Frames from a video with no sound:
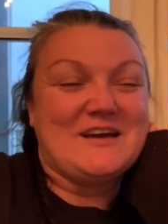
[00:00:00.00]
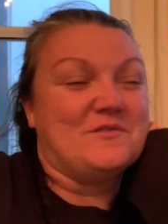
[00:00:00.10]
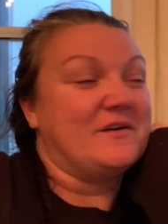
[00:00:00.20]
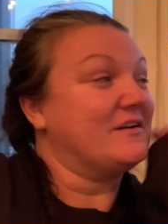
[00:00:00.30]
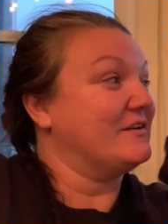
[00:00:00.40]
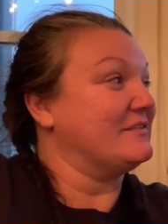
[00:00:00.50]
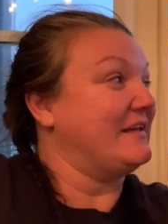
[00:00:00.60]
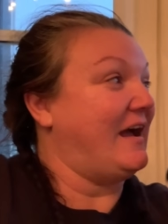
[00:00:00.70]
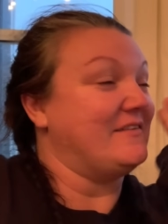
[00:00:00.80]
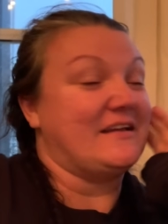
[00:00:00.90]
We are currently
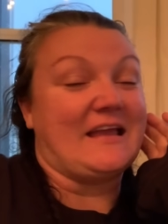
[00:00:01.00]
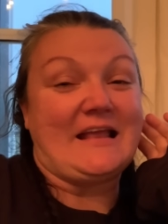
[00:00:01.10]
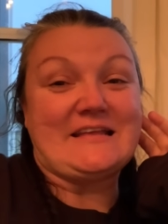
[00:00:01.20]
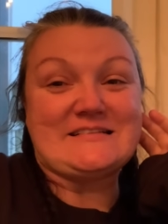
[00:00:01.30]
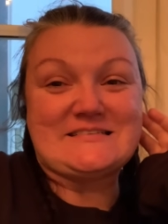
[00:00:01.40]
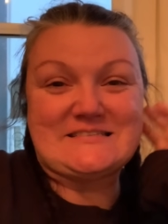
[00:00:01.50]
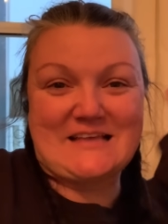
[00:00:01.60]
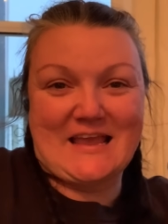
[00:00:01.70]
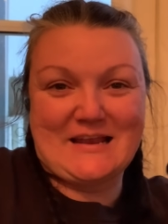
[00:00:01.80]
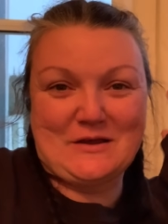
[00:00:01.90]
having an
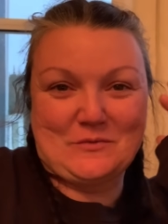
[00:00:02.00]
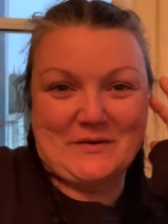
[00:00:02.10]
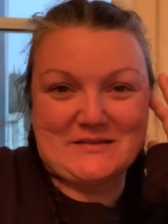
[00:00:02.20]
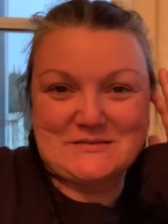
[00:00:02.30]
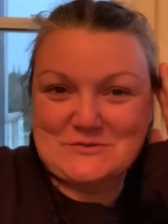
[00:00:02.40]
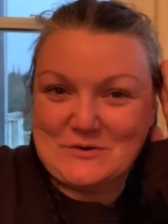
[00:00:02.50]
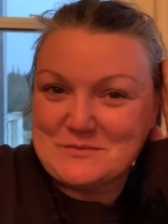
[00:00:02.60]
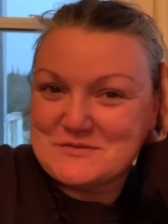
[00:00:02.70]
insane windstorm.